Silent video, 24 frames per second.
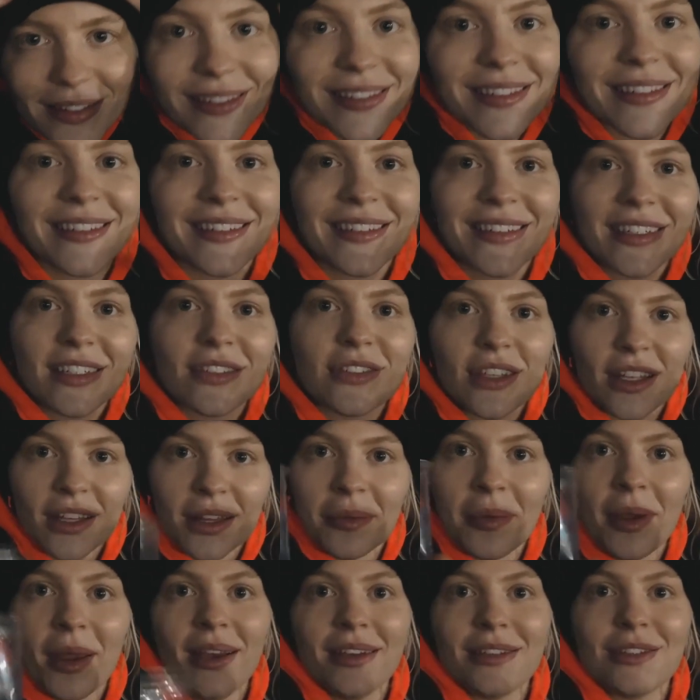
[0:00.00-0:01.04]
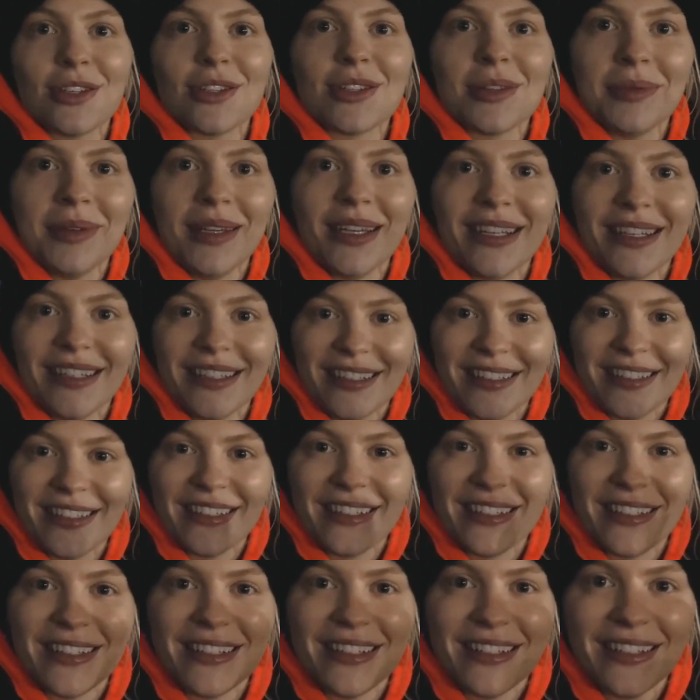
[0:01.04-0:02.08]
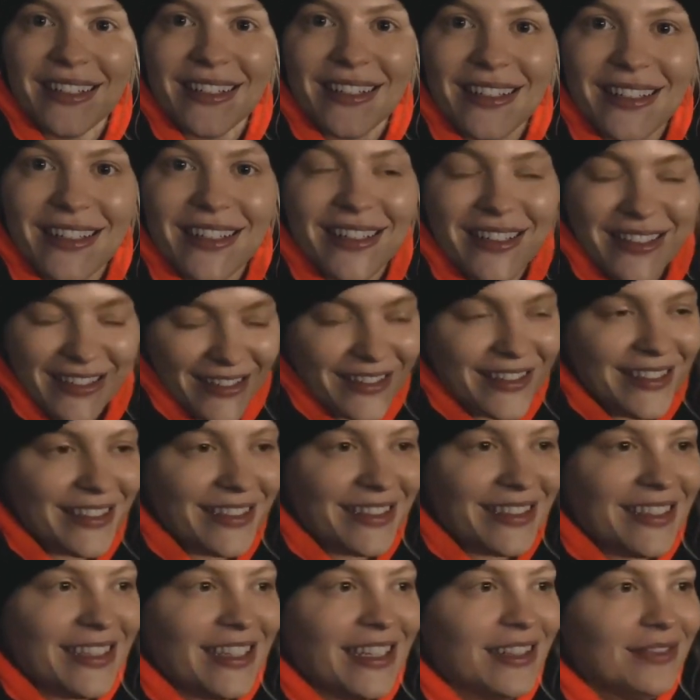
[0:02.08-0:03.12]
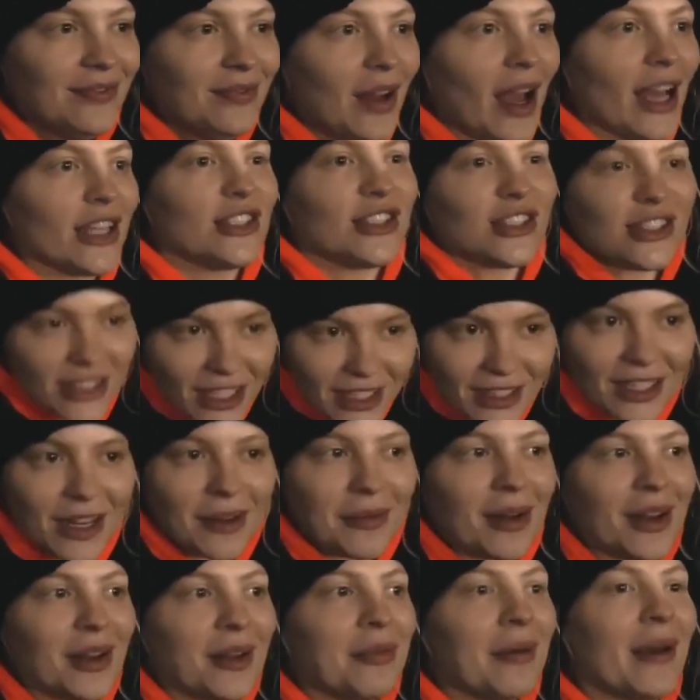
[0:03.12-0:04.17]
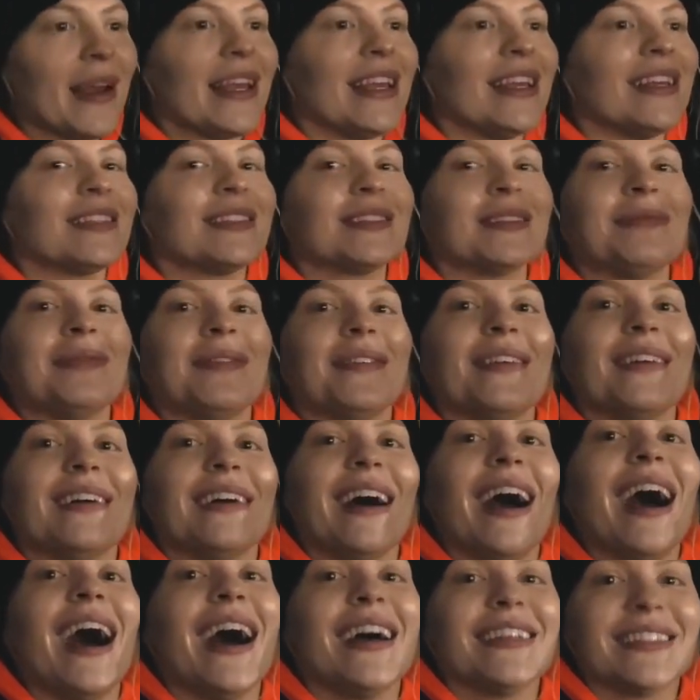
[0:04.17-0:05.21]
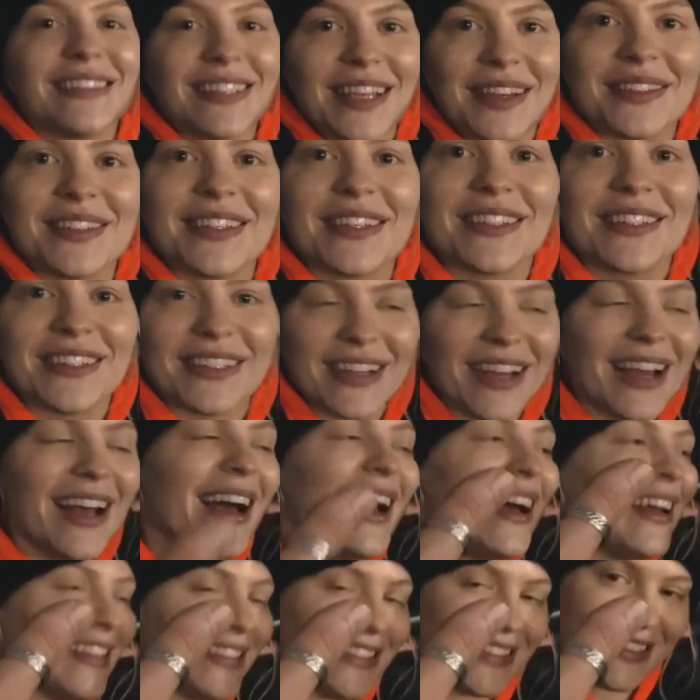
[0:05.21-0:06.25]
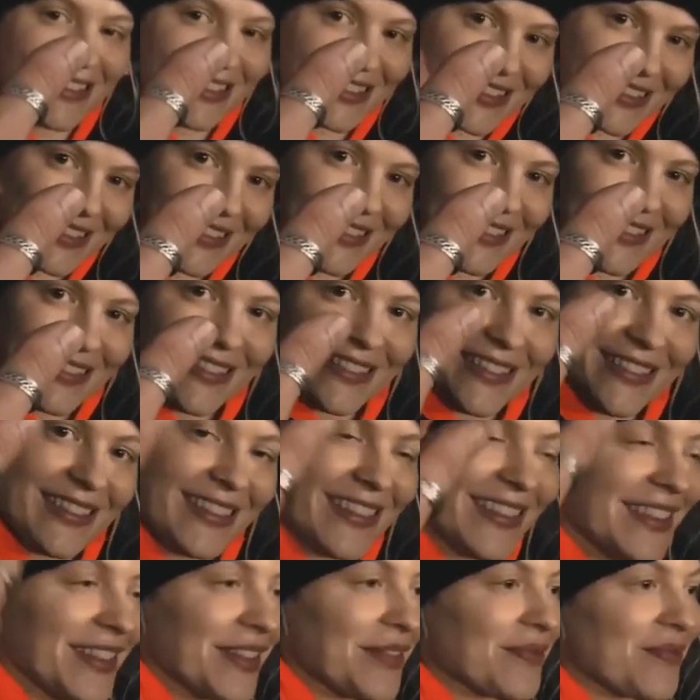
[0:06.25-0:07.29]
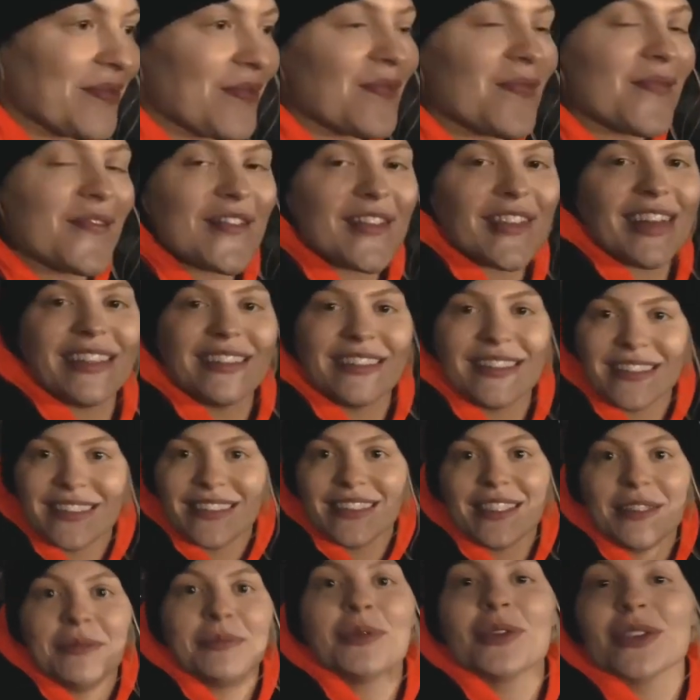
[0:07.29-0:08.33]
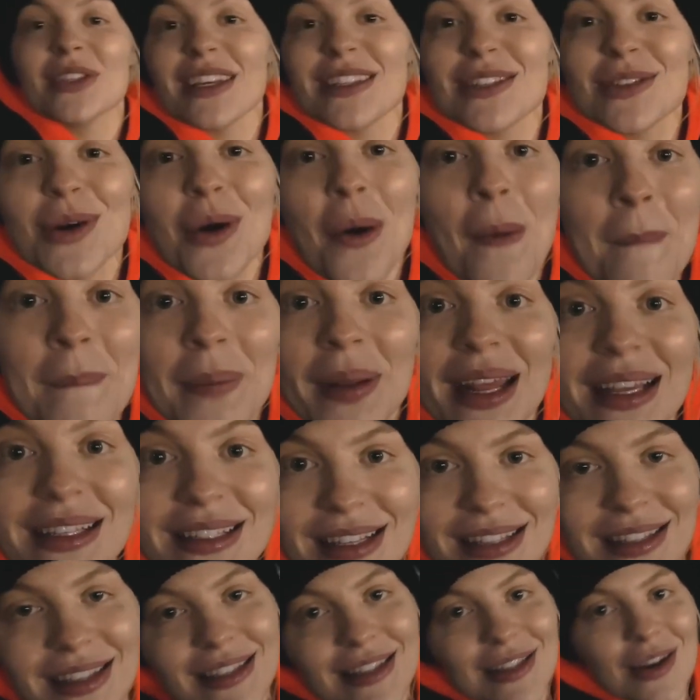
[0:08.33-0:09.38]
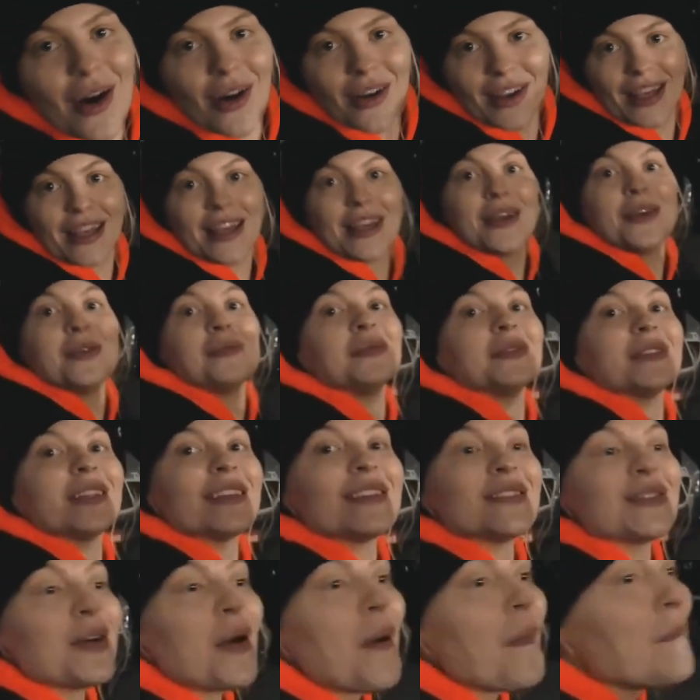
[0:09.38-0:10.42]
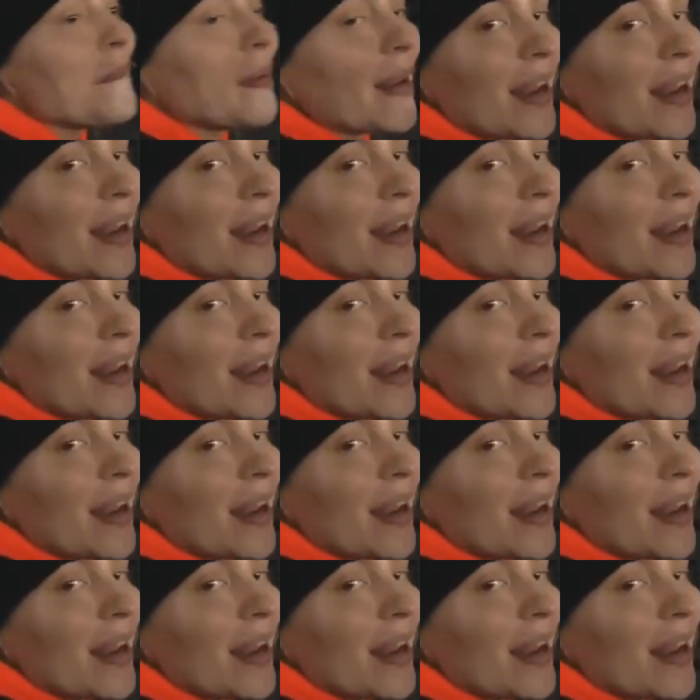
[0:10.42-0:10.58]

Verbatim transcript: on YouTube.in March, Rebolar, Remix, with five remix tracks of the song was released as an EP. In June 2018, Sonza made a special guest appearance